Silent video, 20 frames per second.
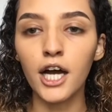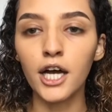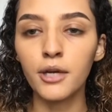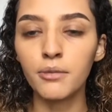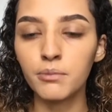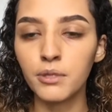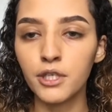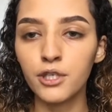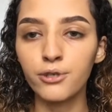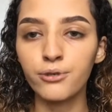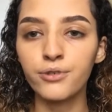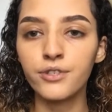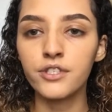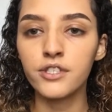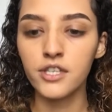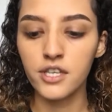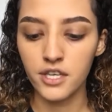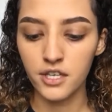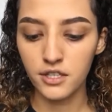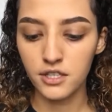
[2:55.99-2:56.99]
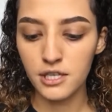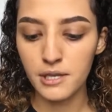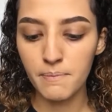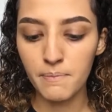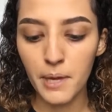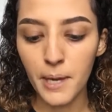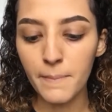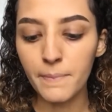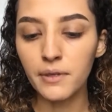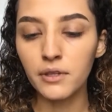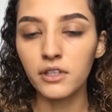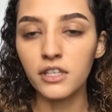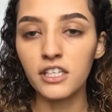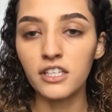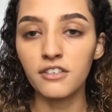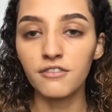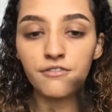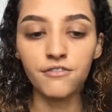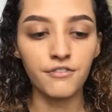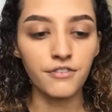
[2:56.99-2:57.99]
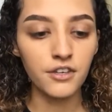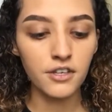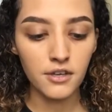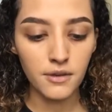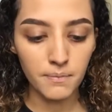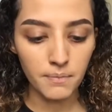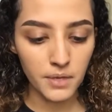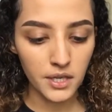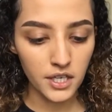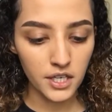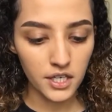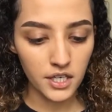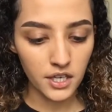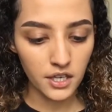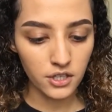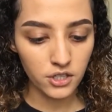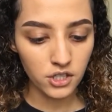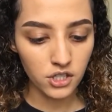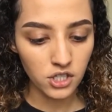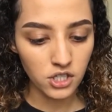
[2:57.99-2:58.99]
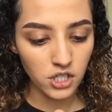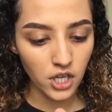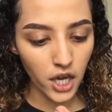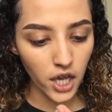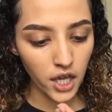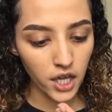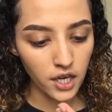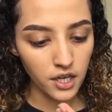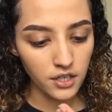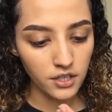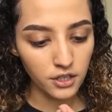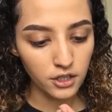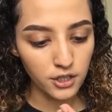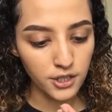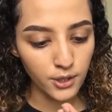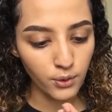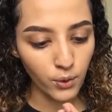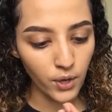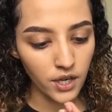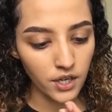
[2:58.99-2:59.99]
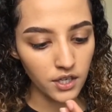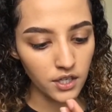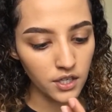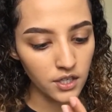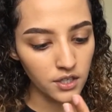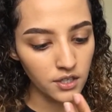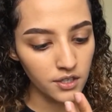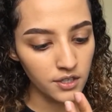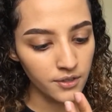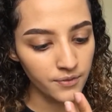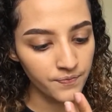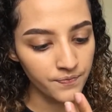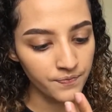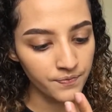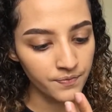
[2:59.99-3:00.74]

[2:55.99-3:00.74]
I'll be using the Maybelline Fit Me in shade 20